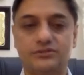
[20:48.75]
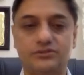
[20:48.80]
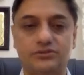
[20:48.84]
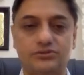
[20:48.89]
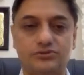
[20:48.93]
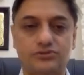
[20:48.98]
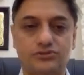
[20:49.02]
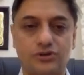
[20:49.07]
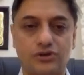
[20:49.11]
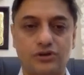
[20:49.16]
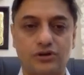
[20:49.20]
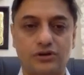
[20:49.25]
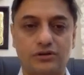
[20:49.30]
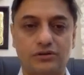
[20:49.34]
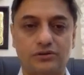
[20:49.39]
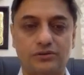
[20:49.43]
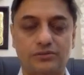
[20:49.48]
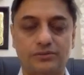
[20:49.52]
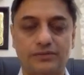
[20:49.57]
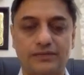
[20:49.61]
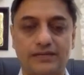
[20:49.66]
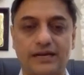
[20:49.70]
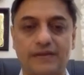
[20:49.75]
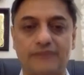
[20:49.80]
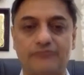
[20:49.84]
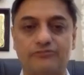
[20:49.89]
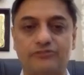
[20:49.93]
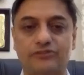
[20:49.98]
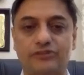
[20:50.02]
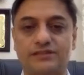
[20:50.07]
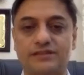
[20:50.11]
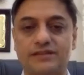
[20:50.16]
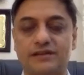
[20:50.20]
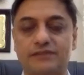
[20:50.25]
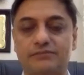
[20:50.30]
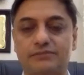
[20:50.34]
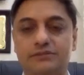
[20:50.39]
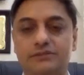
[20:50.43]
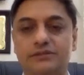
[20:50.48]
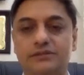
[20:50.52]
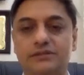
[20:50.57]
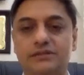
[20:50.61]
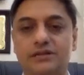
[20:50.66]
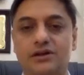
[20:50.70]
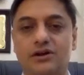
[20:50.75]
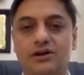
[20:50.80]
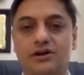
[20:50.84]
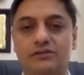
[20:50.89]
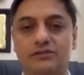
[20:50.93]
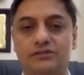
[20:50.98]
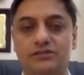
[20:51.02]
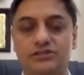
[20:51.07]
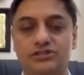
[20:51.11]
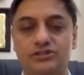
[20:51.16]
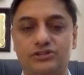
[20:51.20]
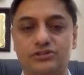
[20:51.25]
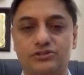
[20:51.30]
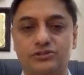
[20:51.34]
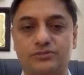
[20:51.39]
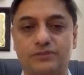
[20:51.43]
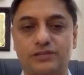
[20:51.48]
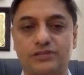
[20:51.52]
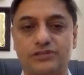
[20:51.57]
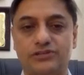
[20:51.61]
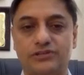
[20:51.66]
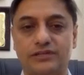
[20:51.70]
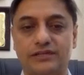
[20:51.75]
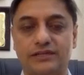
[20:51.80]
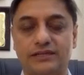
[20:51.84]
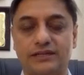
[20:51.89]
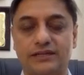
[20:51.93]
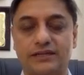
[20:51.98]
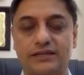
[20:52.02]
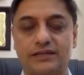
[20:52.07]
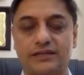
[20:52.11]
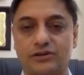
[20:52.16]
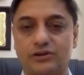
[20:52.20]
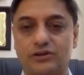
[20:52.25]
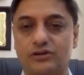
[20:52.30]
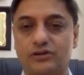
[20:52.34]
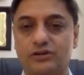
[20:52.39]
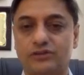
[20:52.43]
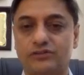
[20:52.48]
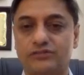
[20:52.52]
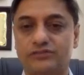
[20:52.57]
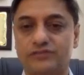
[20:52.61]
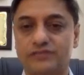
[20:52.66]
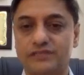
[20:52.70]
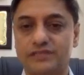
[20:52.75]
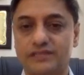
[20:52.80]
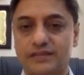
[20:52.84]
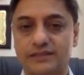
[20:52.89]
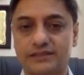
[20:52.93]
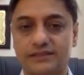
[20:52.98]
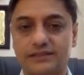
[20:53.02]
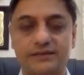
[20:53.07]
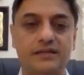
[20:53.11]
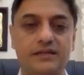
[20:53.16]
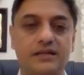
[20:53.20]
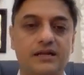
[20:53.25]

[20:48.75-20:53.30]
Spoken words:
You saw opening up, for example, of the geospatial and cartography sector.